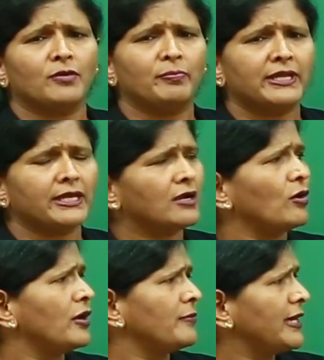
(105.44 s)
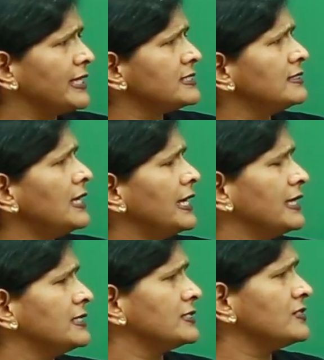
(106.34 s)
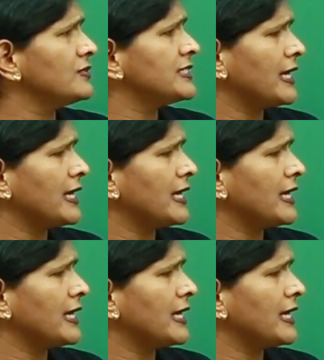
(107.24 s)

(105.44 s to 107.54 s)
therapeutic or medicinal agents which